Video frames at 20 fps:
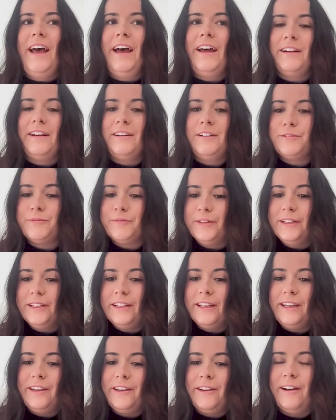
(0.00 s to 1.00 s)
and I
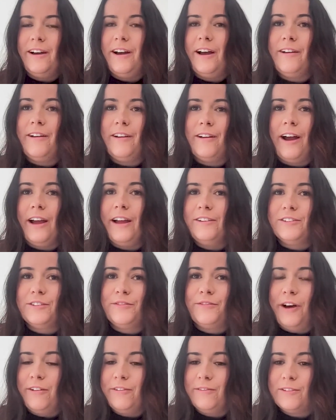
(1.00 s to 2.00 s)

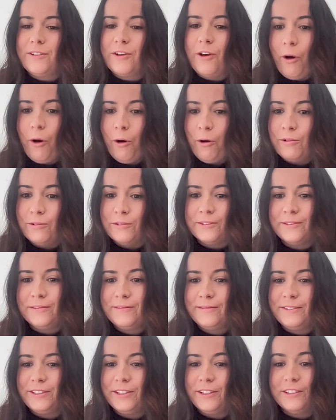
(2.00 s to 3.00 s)
just felt called
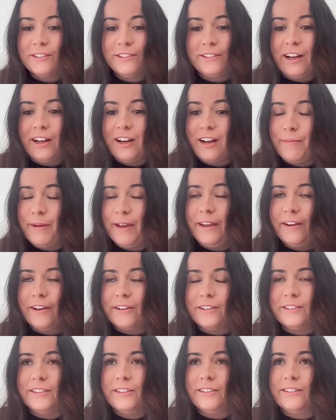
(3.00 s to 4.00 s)
to the startup
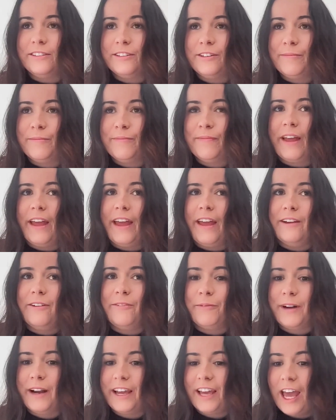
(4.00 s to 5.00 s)
ecosystem.
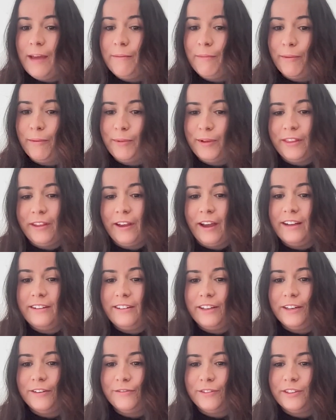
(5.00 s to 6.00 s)
And when I came up with the
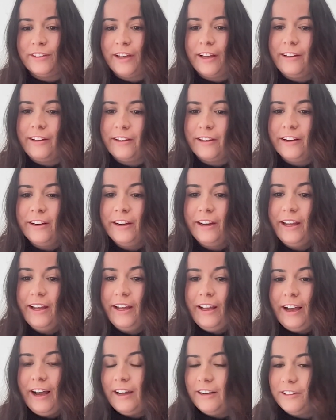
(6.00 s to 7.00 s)
idea for Zello,
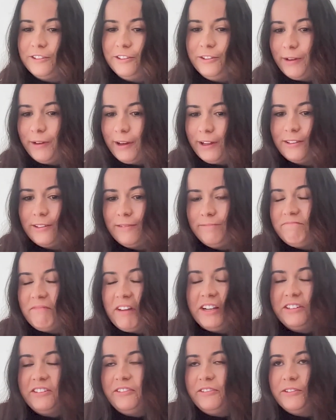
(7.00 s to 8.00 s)
I just knew
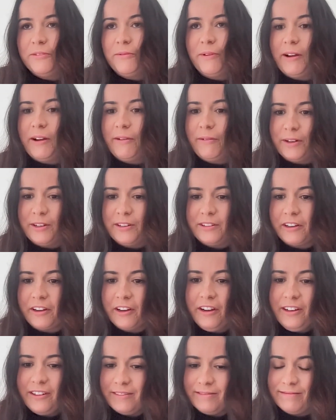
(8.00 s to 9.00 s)
it's where I wanted to
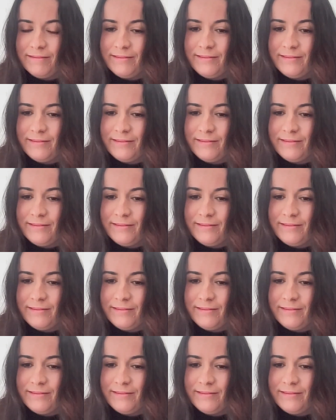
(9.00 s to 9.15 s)
go.